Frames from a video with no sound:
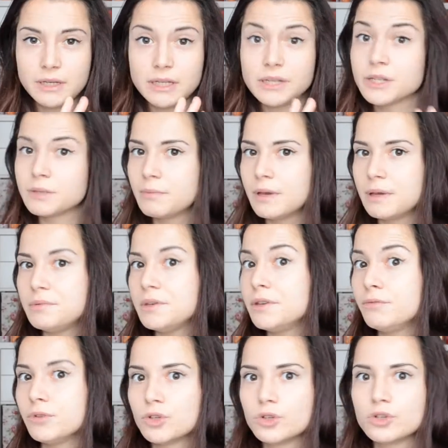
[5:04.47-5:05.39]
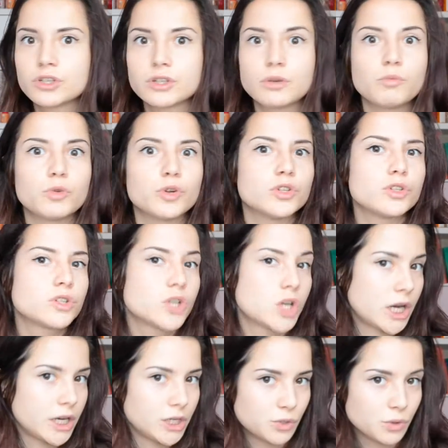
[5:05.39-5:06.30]
and is maybe even someone's
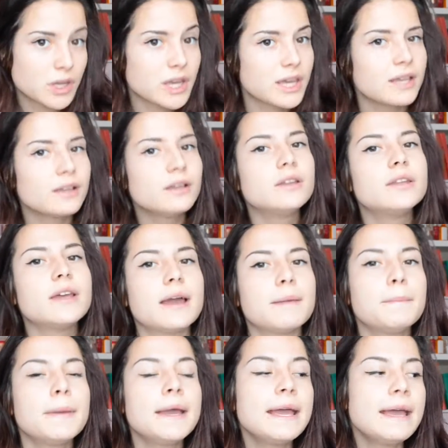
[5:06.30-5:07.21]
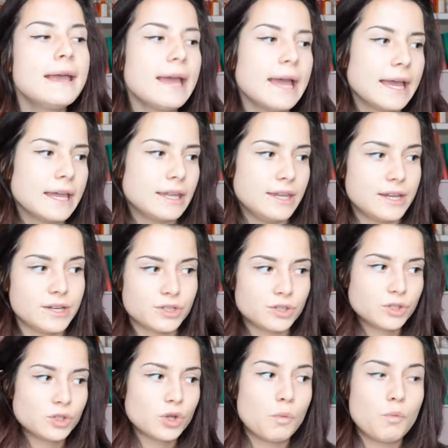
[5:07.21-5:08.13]
trying to kill them, and there's
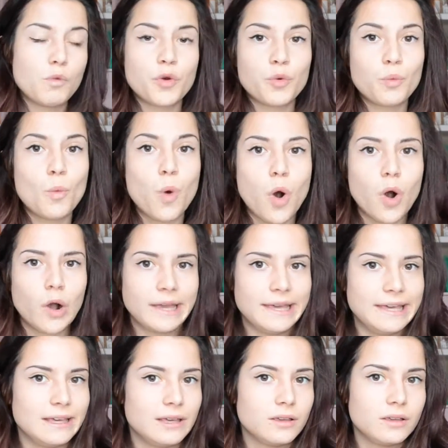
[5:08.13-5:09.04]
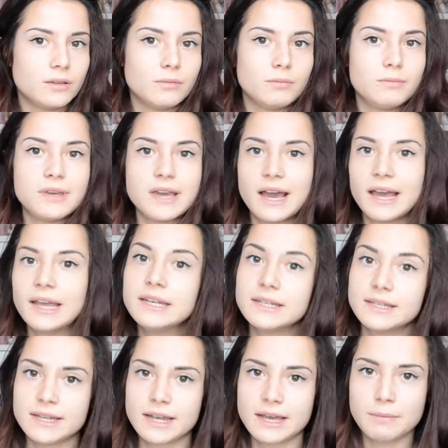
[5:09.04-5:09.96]
someone walking
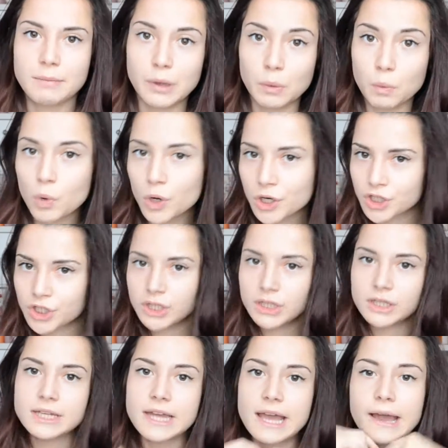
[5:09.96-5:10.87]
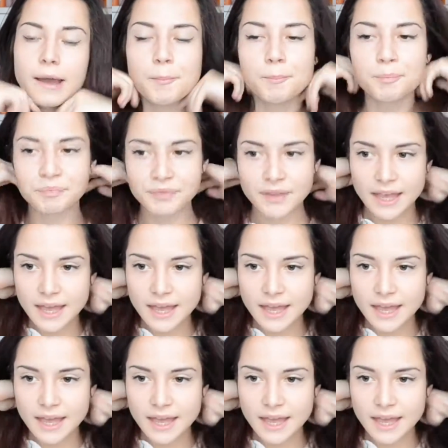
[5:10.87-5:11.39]
behind them and watching them.